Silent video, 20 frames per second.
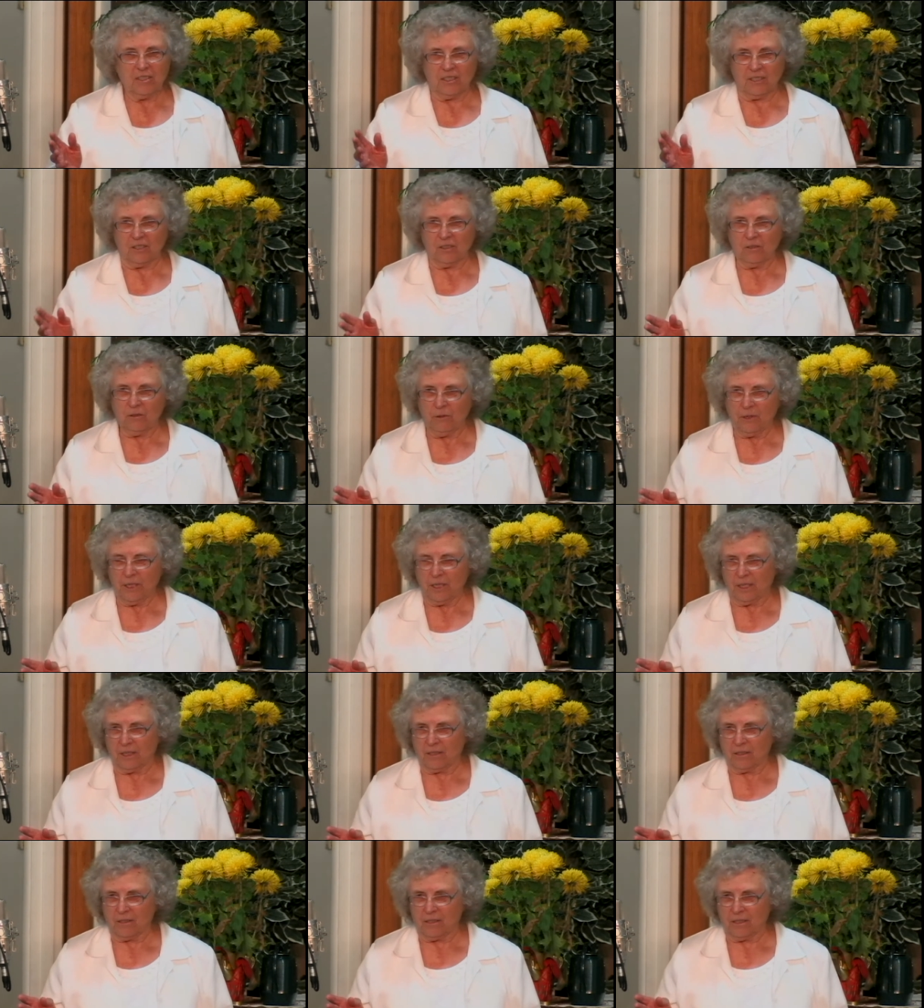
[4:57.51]
and
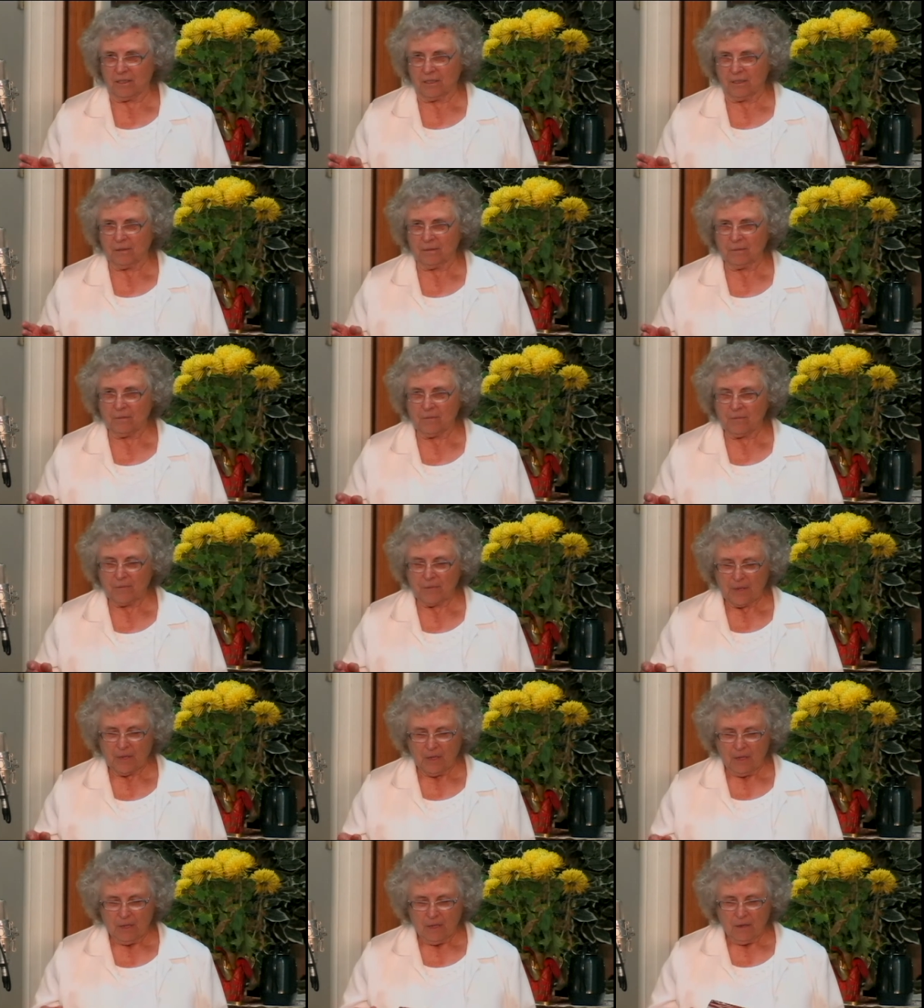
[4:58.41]
queens.
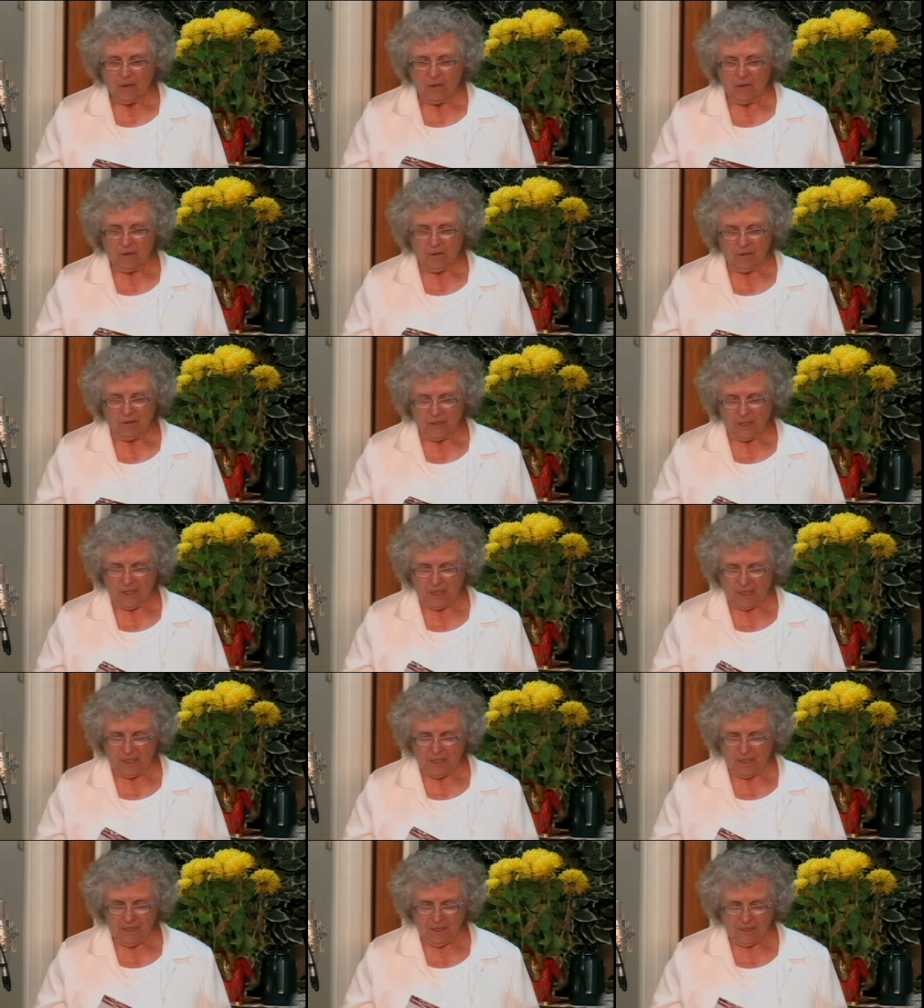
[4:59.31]
Okay.